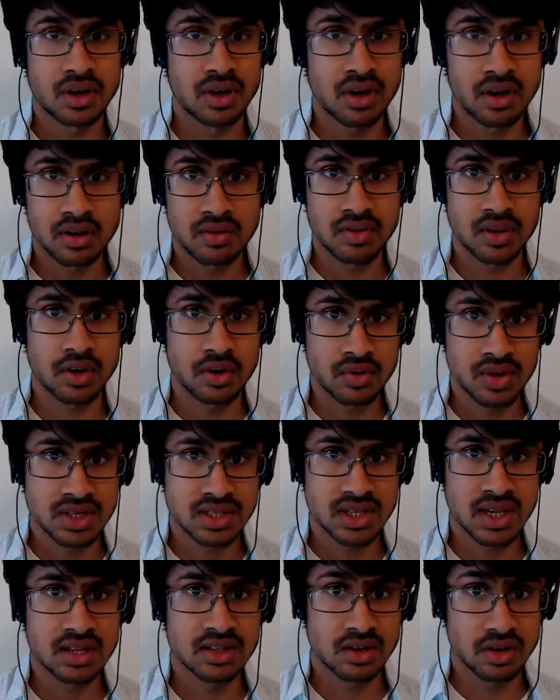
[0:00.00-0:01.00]
All of it always
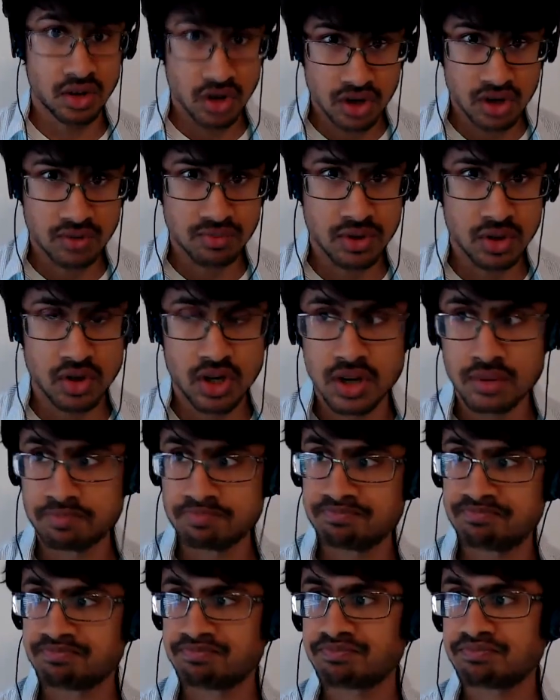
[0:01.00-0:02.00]
stays on your computer.